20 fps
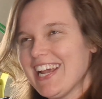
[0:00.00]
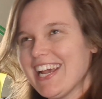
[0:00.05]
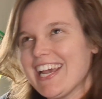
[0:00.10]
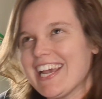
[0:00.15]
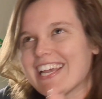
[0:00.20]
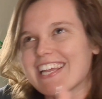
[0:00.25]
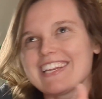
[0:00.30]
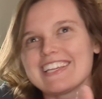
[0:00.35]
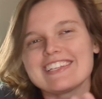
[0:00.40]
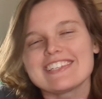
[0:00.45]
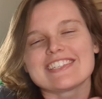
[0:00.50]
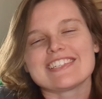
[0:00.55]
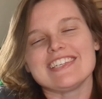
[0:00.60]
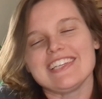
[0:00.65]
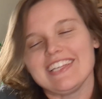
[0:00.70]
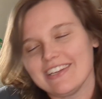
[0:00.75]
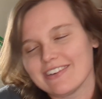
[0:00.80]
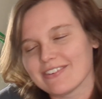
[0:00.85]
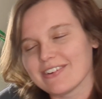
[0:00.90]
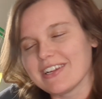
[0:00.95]
It is
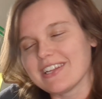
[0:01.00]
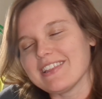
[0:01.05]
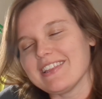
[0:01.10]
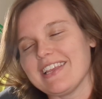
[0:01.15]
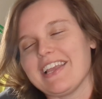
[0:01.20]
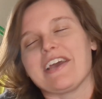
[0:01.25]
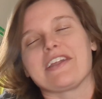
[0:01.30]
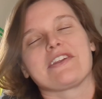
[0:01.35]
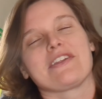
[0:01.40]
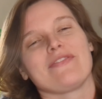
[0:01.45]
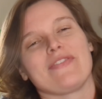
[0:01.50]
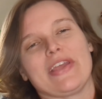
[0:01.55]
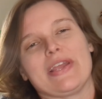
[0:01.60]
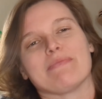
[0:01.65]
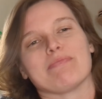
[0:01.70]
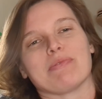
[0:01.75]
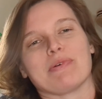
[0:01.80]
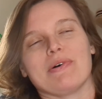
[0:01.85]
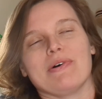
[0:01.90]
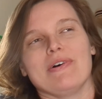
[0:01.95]
nearing the end of
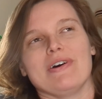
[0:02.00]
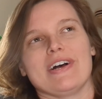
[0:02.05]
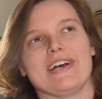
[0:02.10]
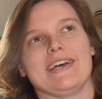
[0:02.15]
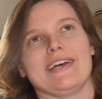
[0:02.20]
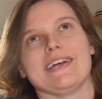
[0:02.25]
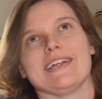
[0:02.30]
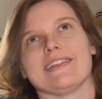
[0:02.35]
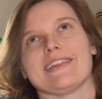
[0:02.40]
April and